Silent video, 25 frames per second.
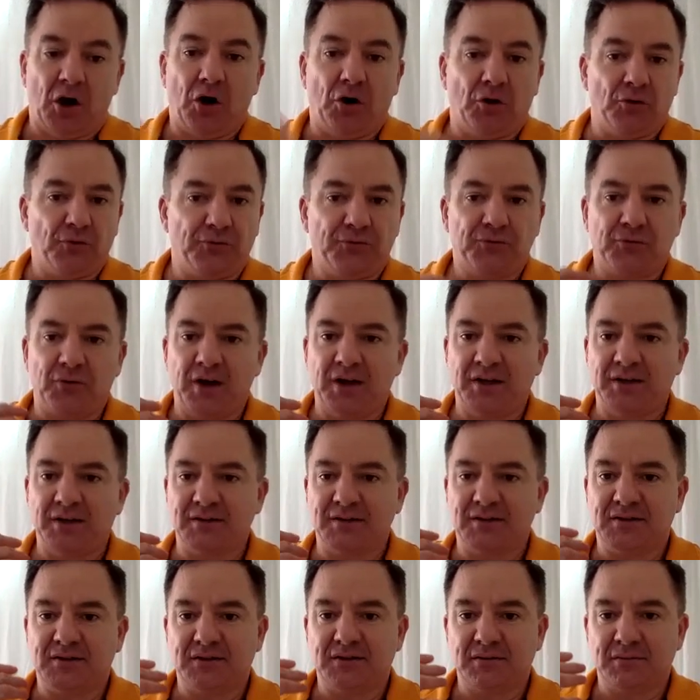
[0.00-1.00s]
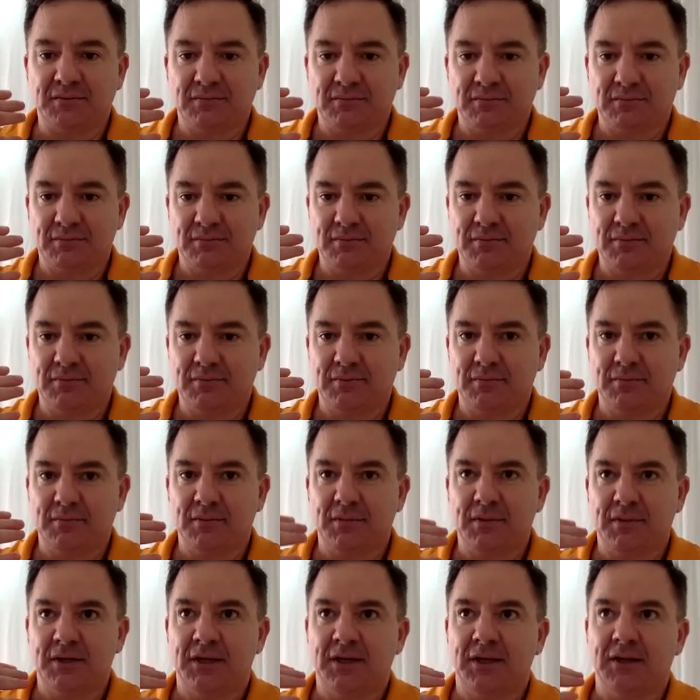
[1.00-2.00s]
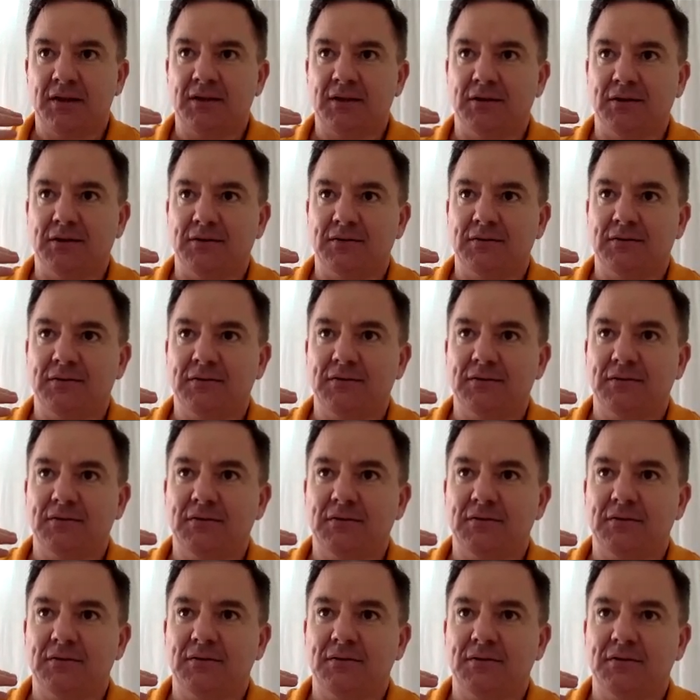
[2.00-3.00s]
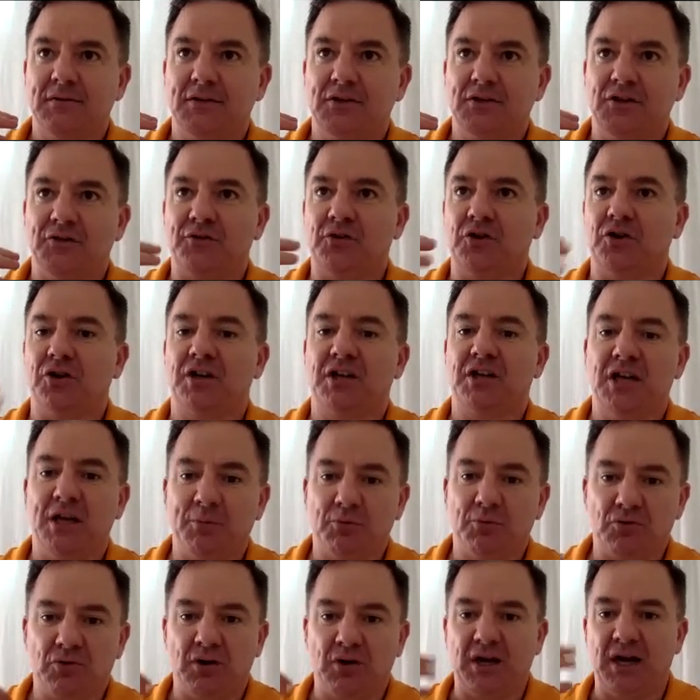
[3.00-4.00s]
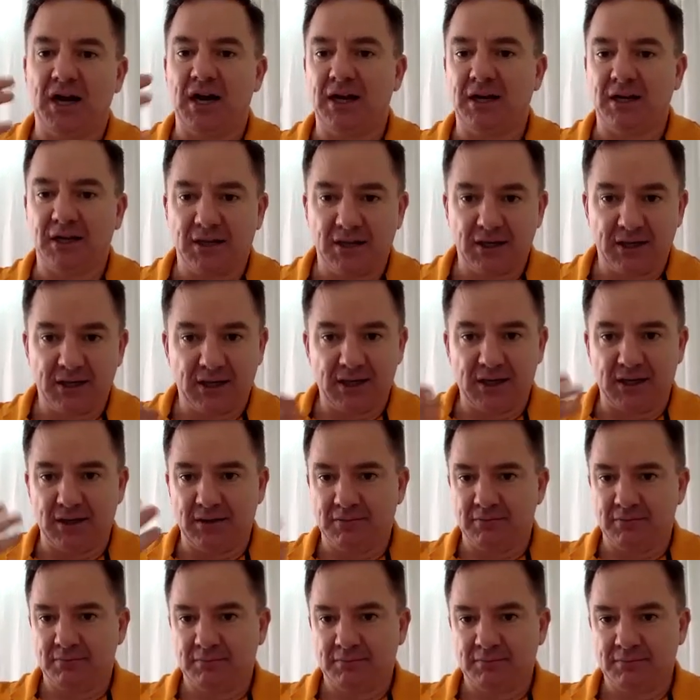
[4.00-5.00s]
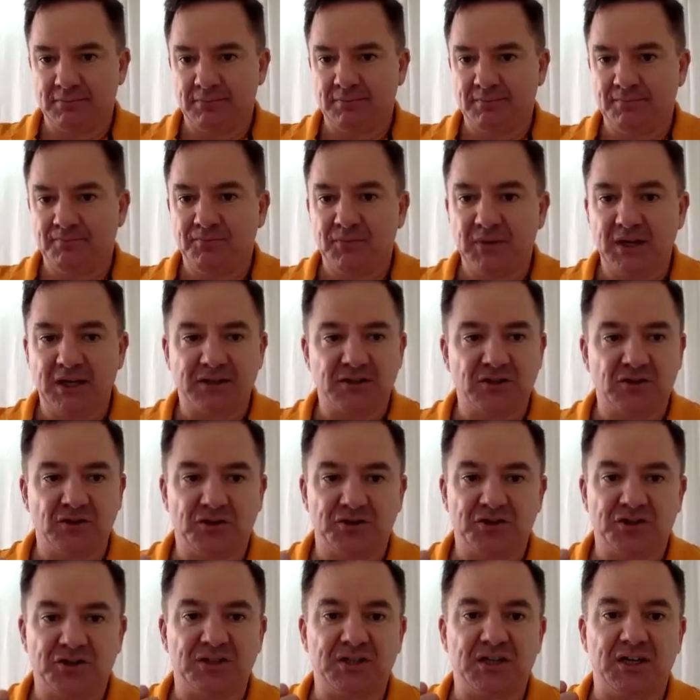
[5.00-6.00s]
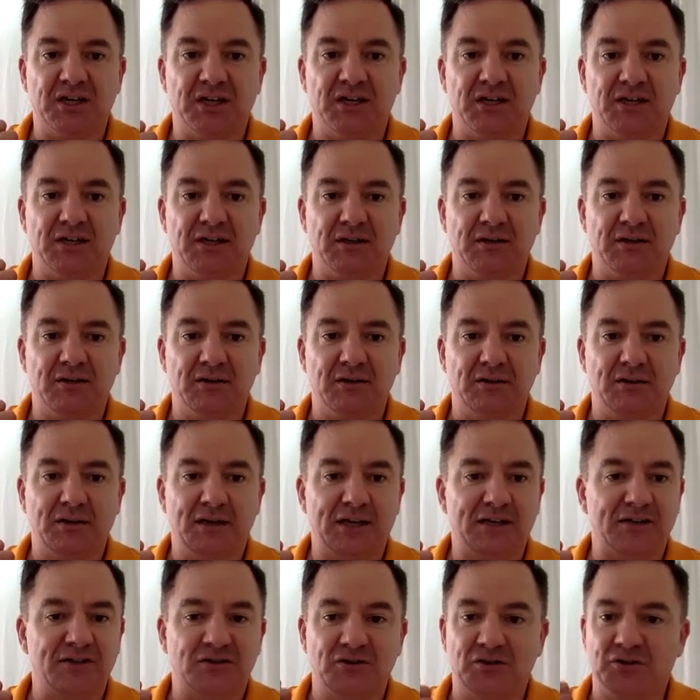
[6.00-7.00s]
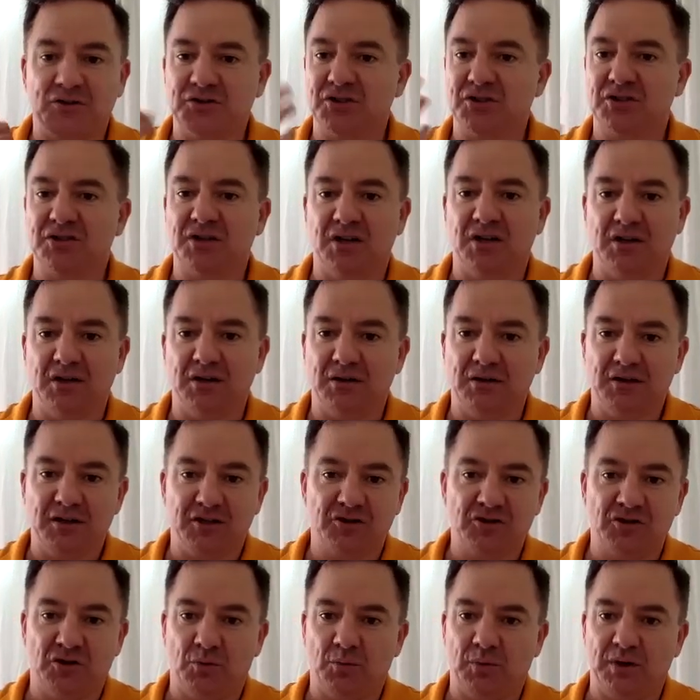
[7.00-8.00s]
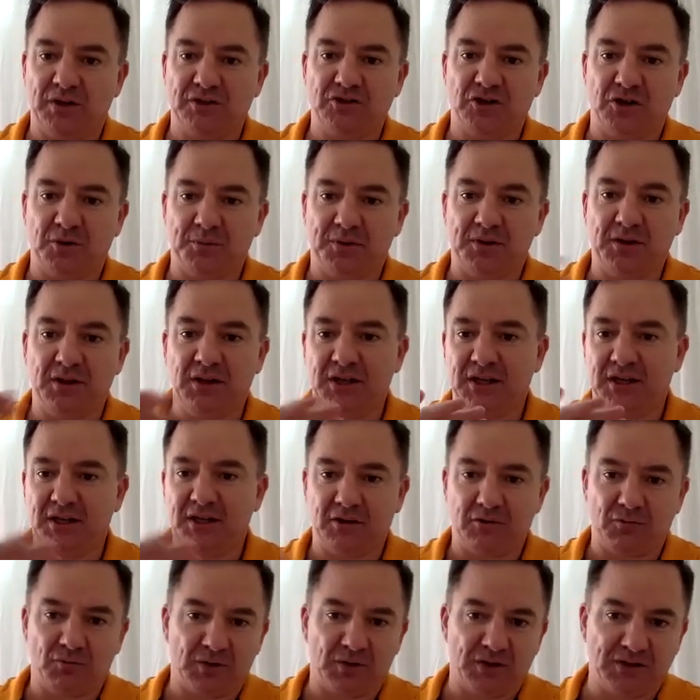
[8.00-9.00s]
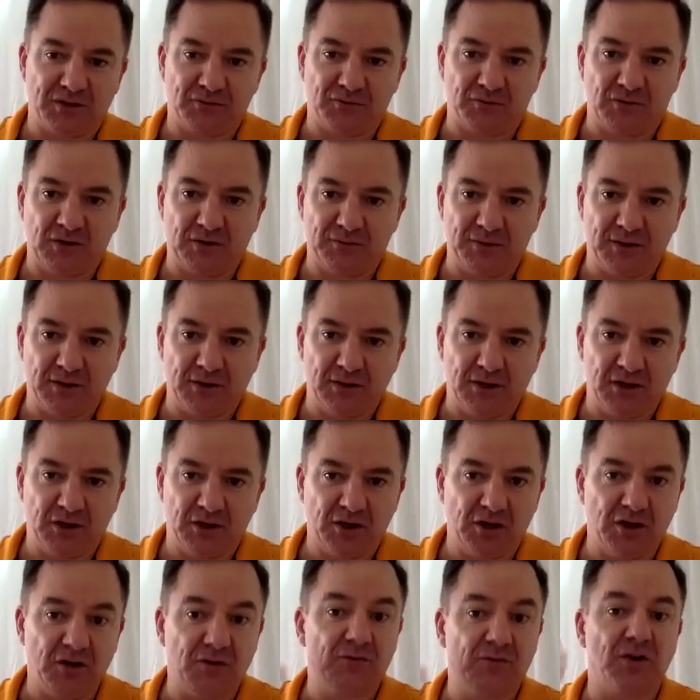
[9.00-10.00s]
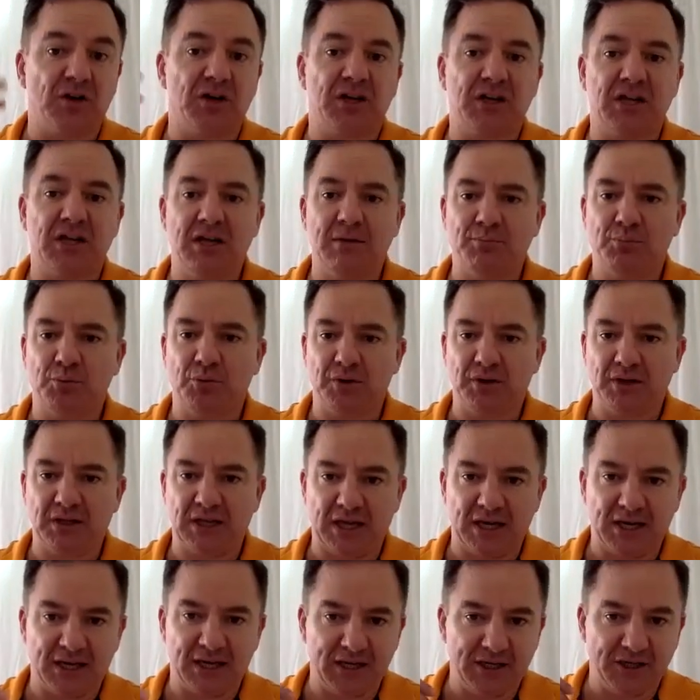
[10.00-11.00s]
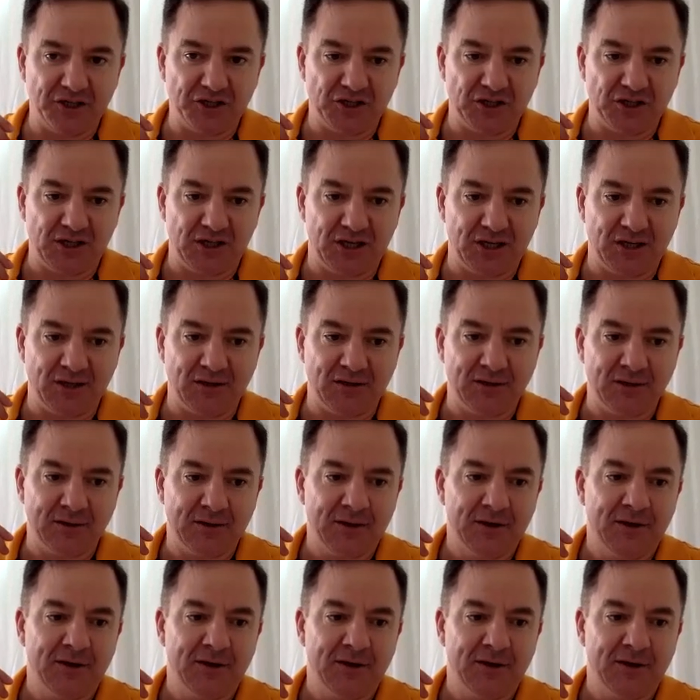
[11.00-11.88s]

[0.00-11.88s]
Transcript: old friends that you've got to keep creating it again it's not just going to sure. it's not just going to it's not one time click and it runs forever you know you've got to keep putting that energy in